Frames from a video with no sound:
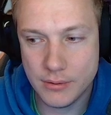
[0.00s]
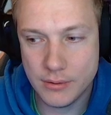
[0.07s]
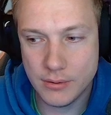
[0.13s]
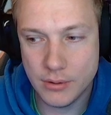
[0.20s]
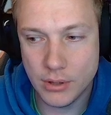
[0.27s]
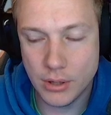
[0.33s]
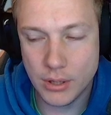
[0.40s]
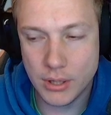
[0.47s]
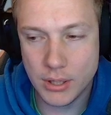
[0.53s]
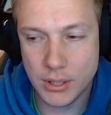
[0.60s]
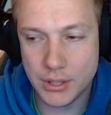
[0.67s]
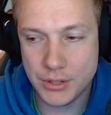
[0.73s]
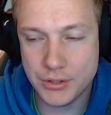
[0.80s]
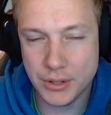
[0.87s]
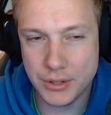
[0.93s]

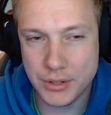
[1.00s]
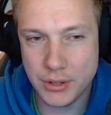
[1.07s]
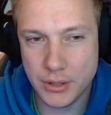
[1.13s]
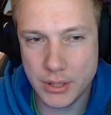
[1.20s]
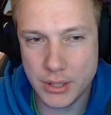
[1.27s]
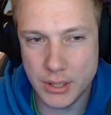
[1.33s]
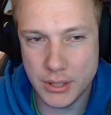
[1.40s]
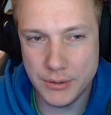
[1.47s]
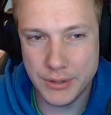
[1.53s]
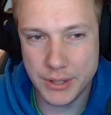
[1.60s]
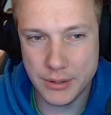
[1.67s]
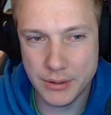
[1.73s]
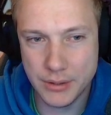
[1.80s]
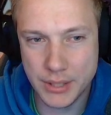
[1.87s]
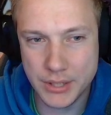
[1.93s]
hurdle. It's not hurdle,
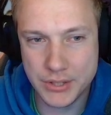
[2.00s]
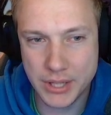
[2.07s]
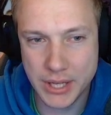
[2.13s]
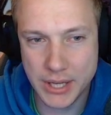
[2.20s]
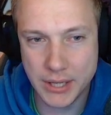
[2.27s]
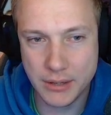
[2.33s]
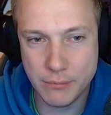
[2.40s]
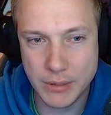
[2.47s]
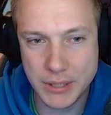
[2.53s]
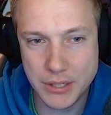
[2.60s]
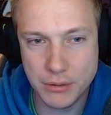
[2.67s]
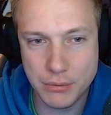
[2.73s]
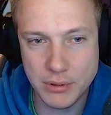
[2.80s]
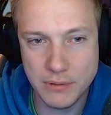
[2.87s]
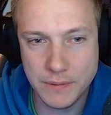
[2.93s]
no. It's like when
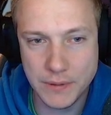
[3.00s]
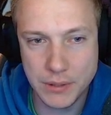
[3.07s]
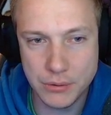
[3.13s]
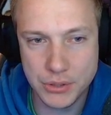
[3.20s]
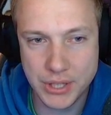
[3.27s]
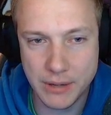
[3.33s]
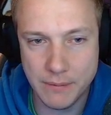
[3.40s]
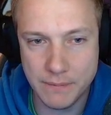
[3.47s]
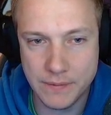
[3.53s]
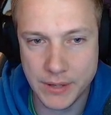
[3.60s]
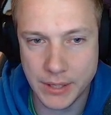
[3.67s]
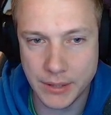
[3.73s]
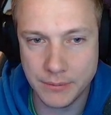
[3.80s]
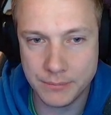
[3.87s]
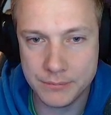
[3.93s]
you review
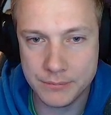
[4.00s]
something.